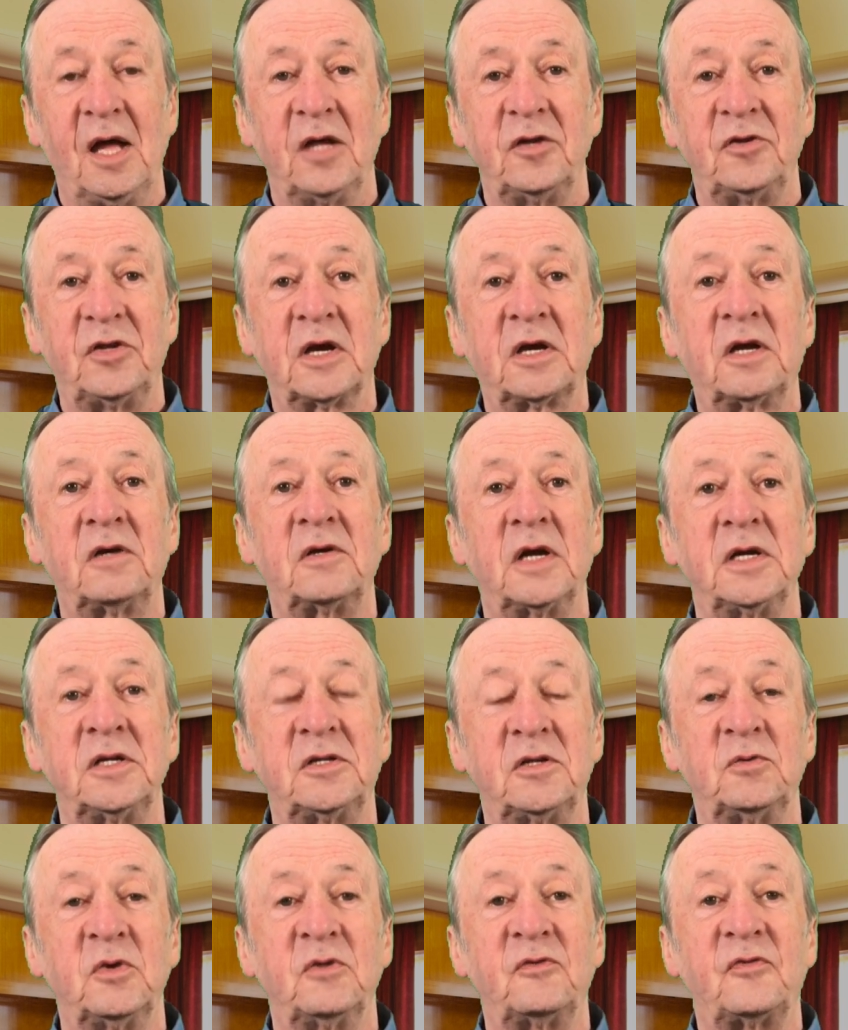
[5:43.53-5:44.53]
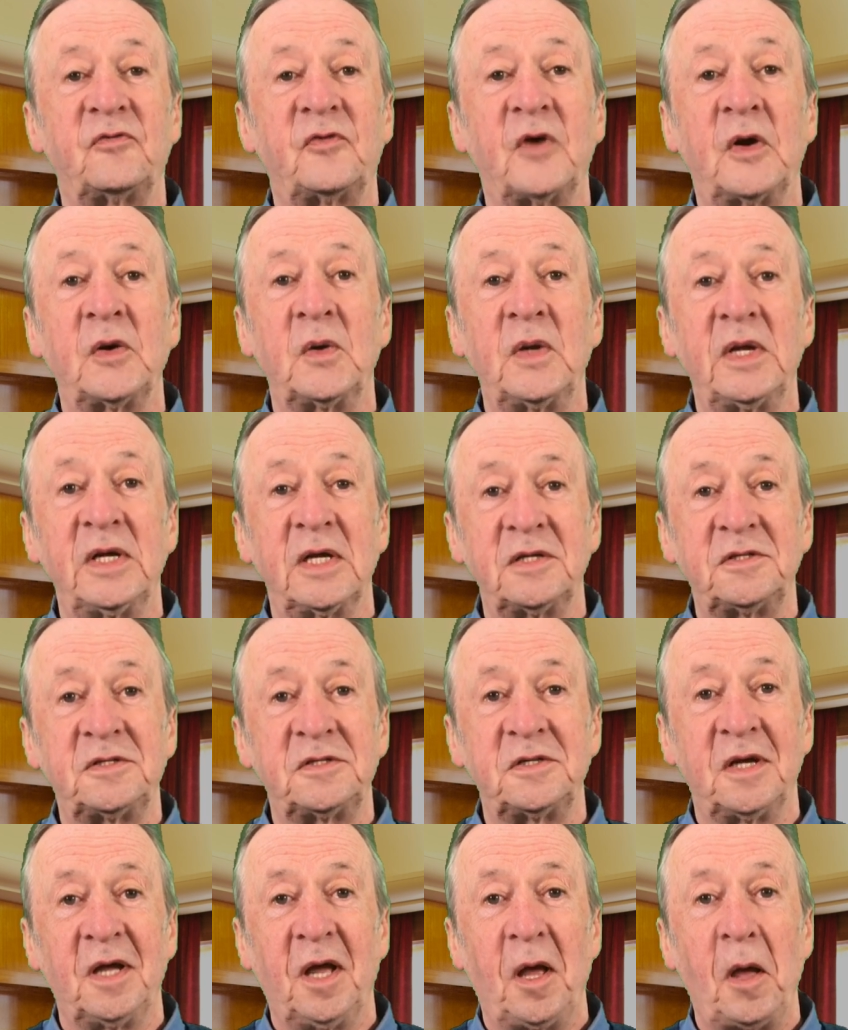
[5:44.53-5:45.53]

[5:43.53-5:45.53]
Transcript: decorated with foliage,